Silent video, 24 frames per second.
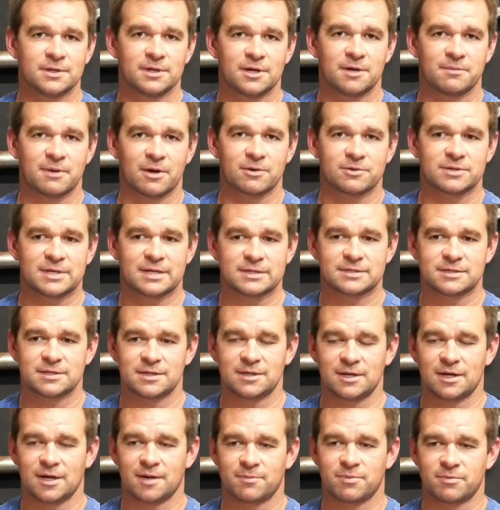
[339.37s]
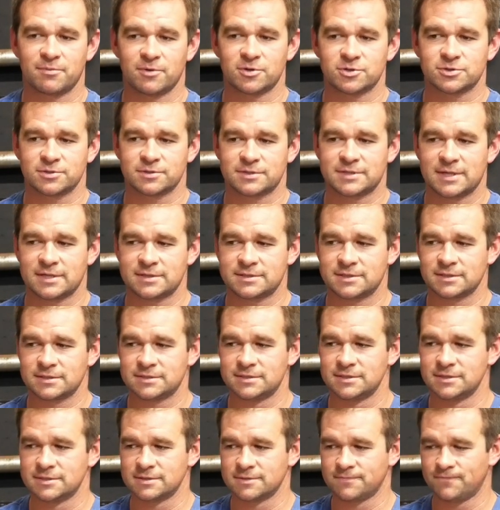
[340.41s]
about testing, promotional testing
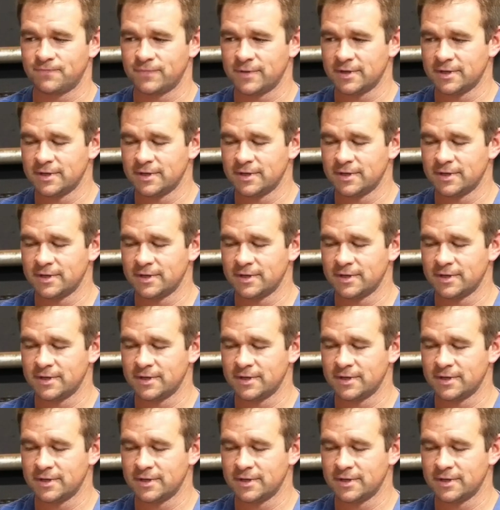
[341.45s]
season.